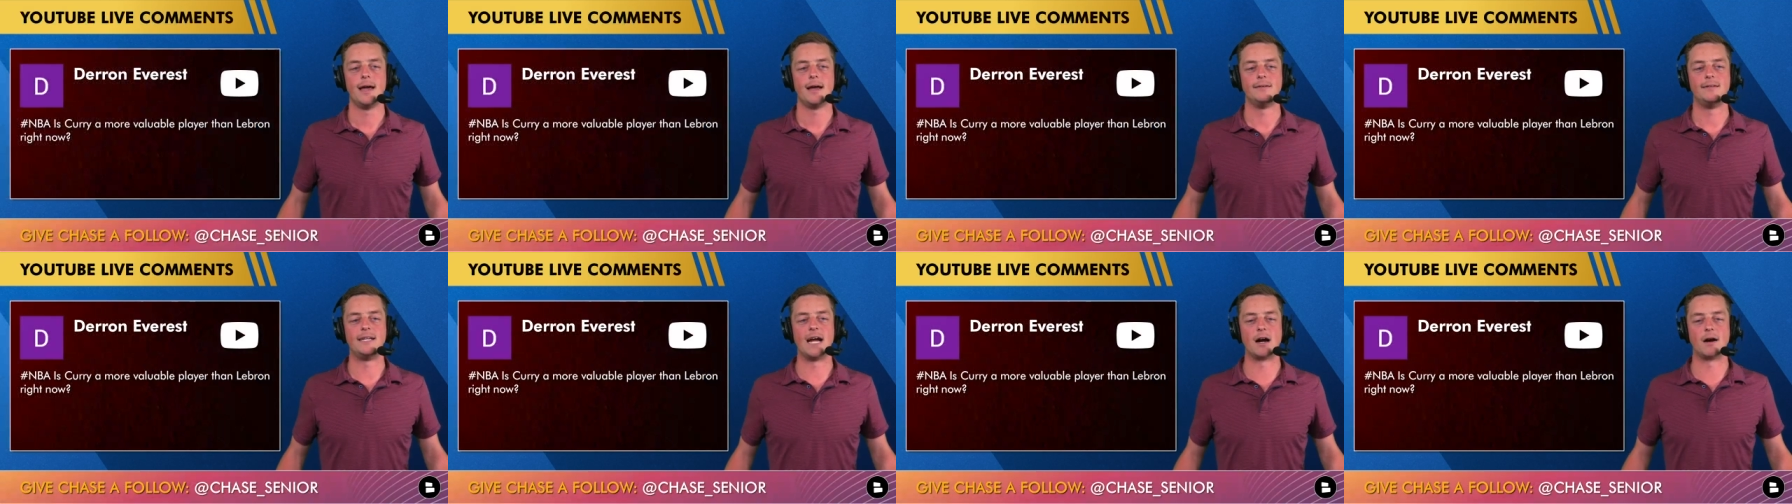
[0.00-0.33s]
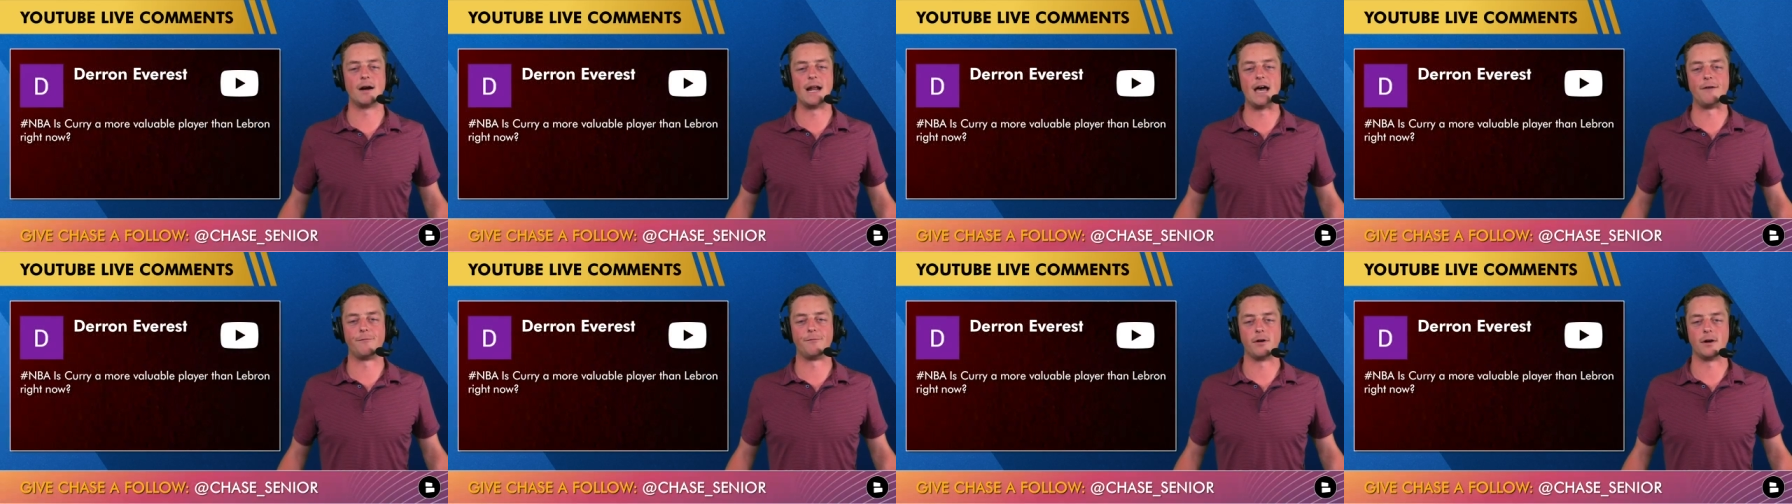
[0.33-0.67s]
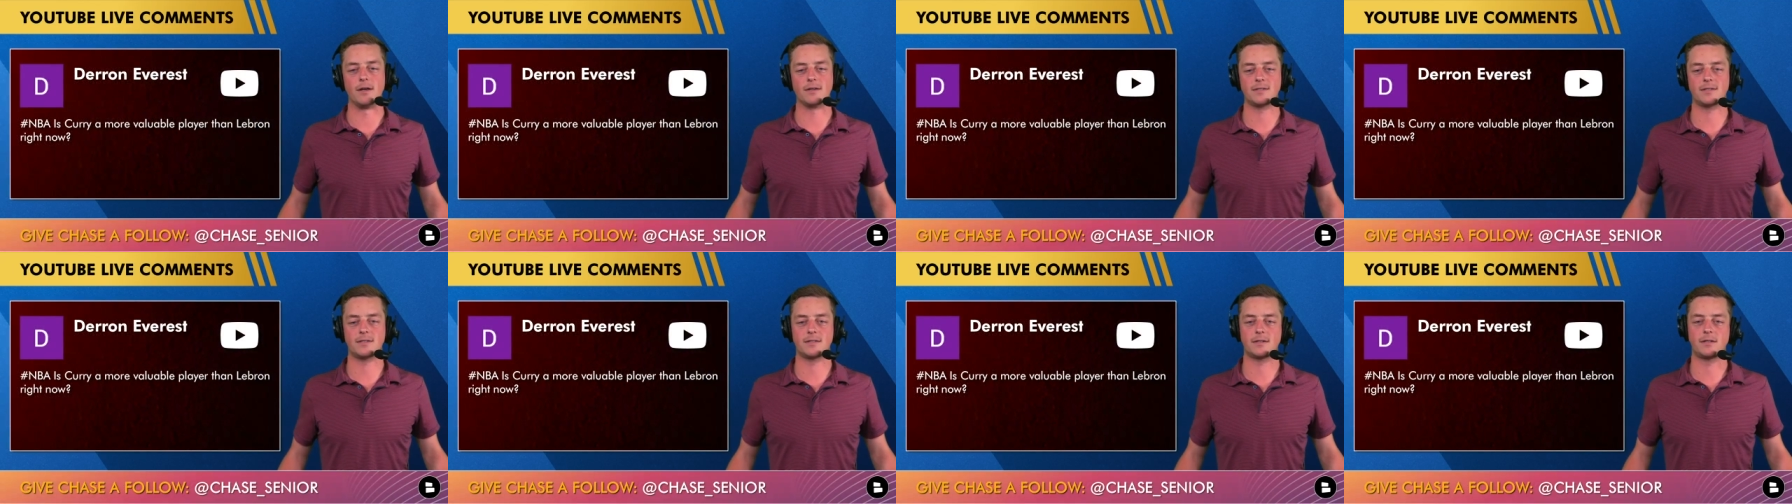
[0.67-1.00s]
Darren
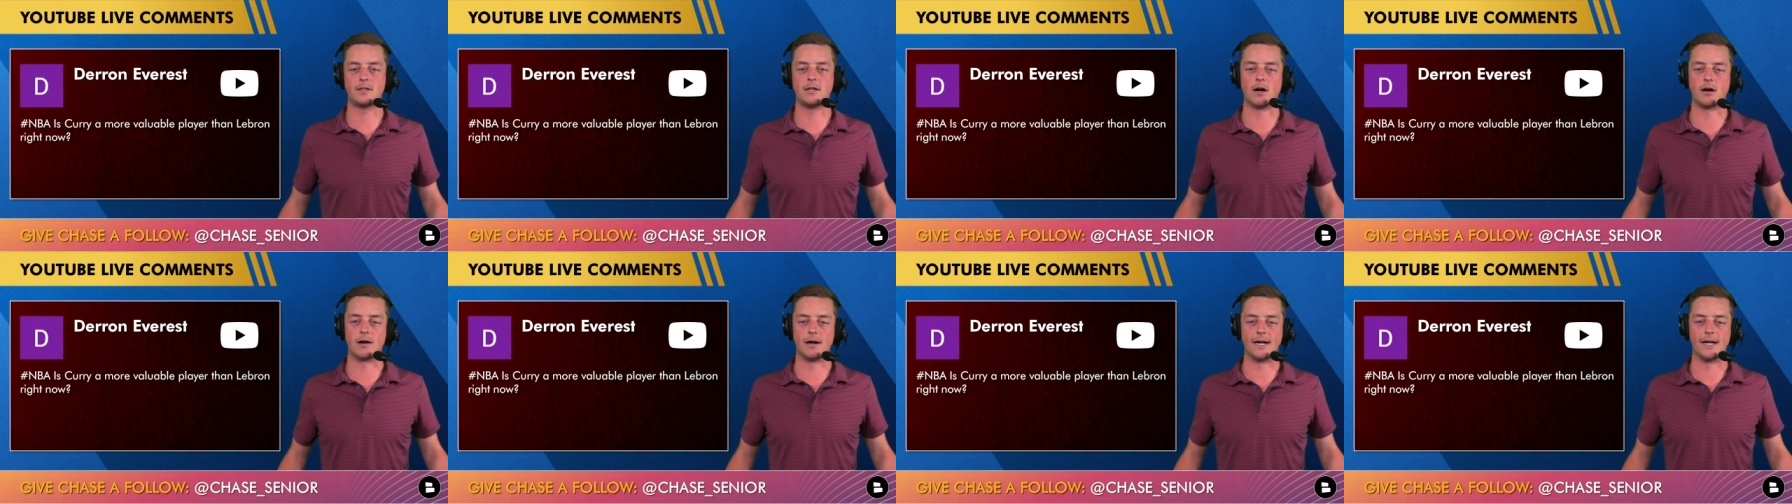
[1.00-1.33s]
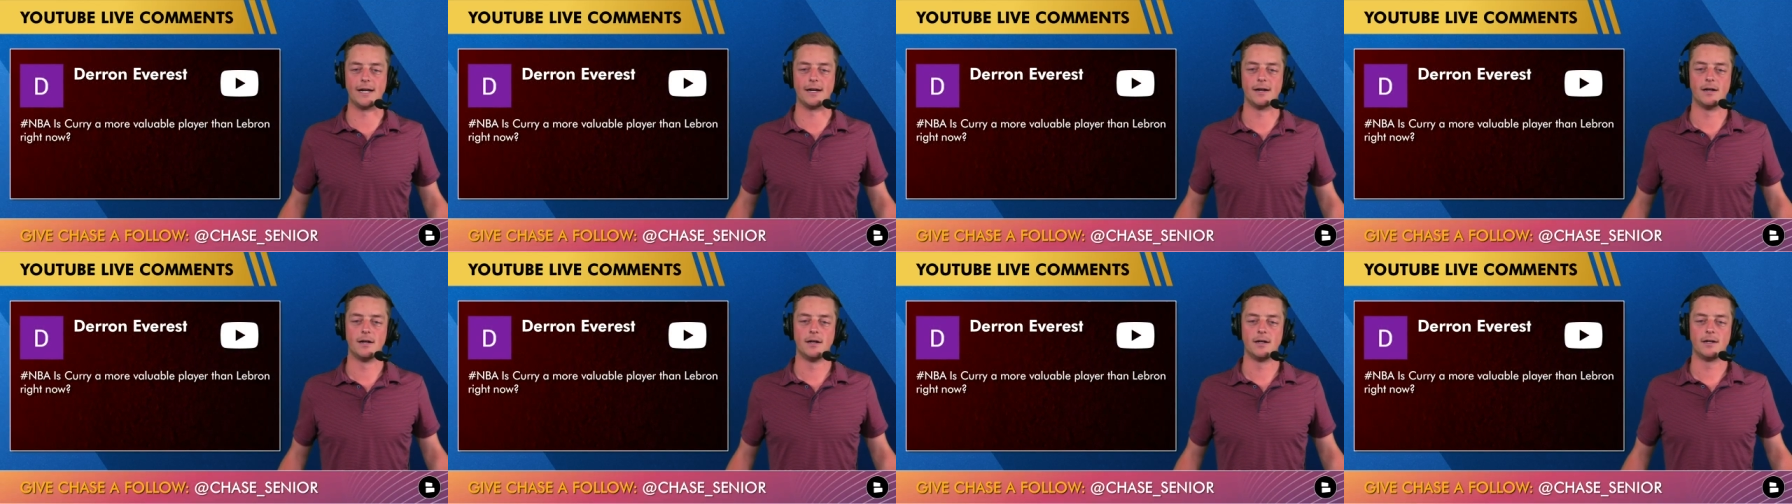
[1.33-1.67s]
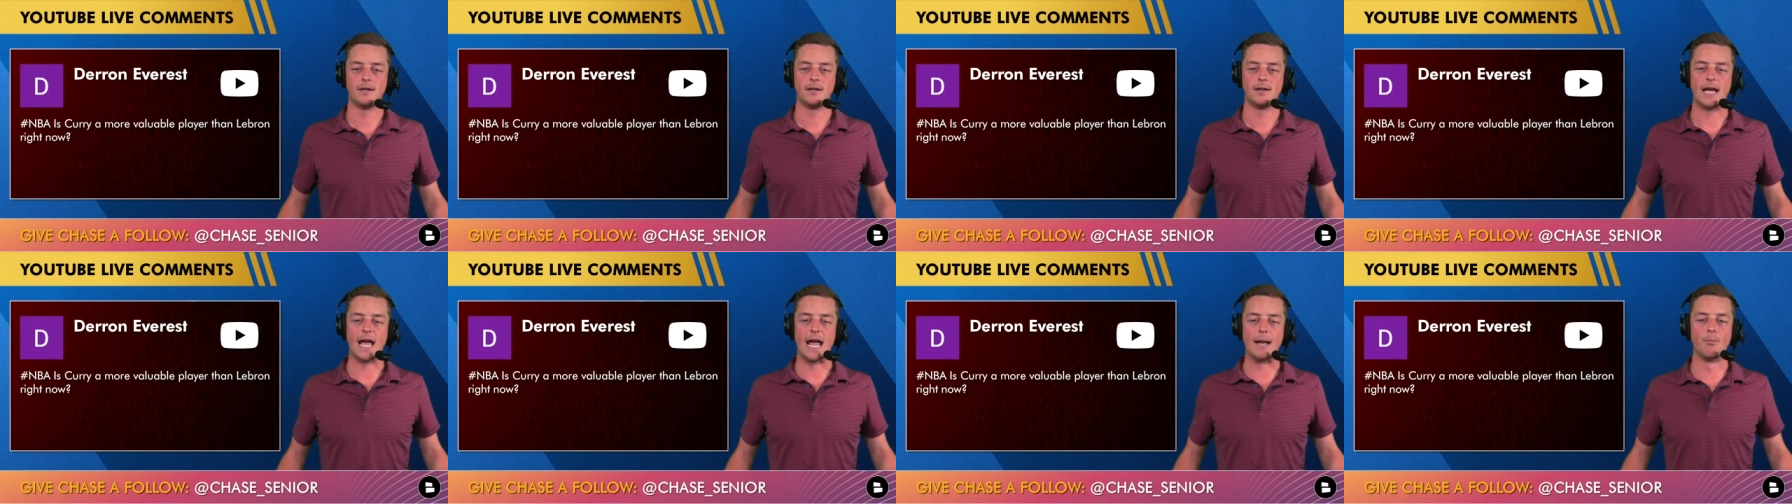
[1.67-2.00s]
Everest, Curry,
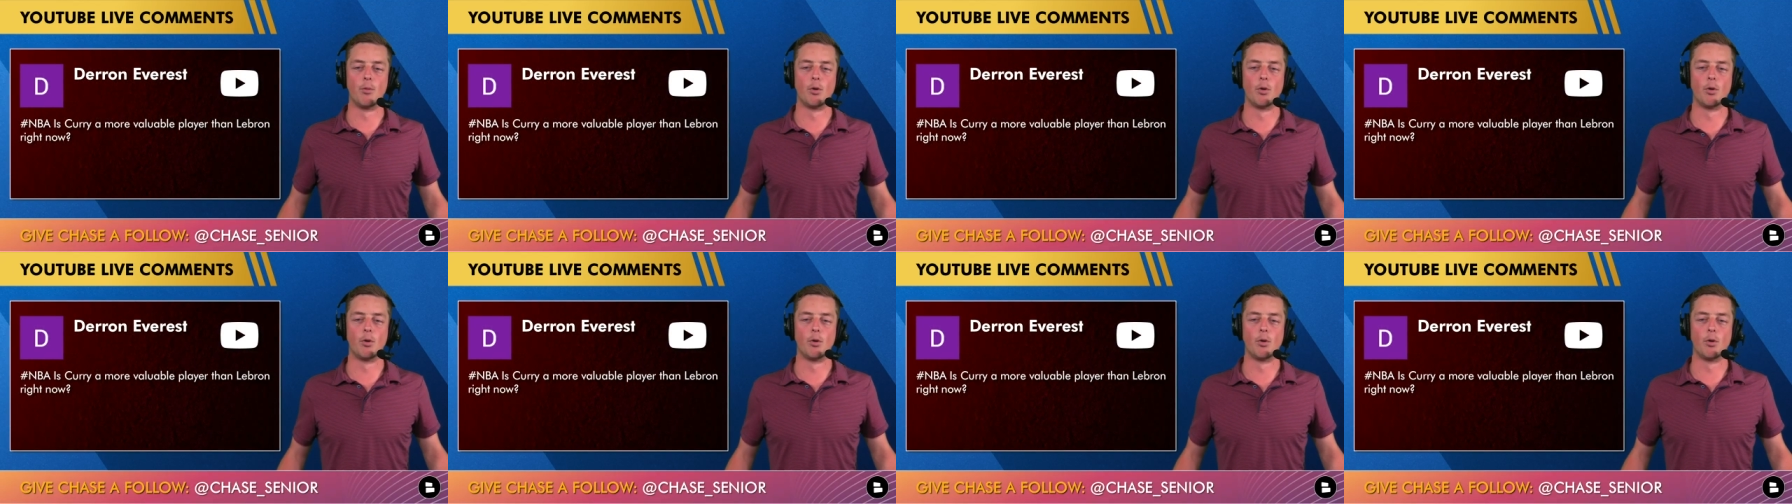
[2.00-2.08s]
a